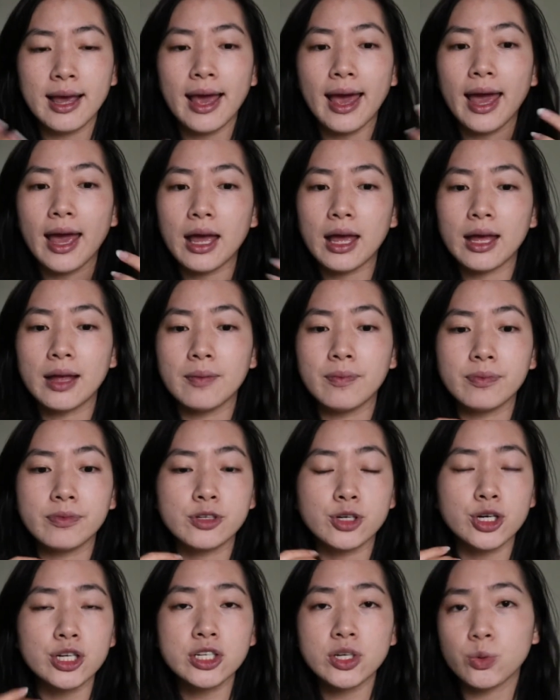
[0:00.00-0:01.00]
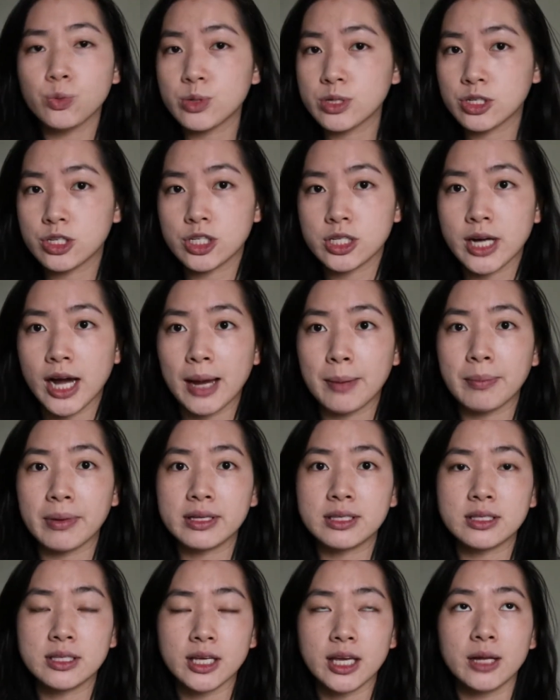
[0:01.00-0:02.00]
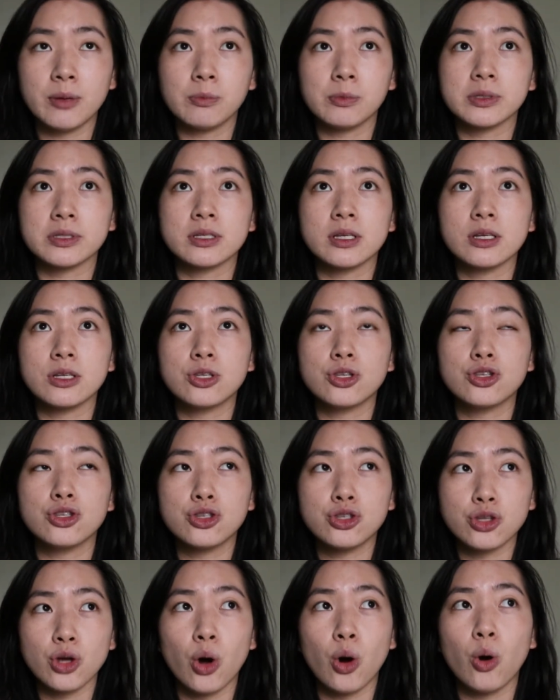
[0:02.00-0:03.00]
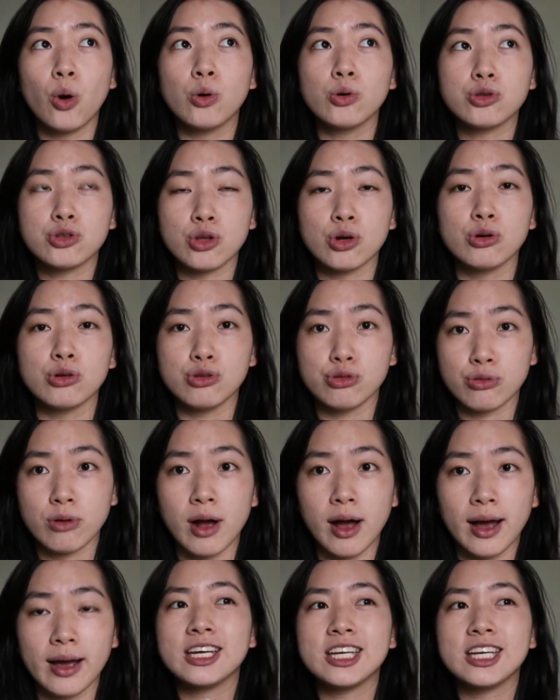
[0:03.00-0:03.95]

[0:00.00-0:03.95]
And during the winter time, my skin was so dry.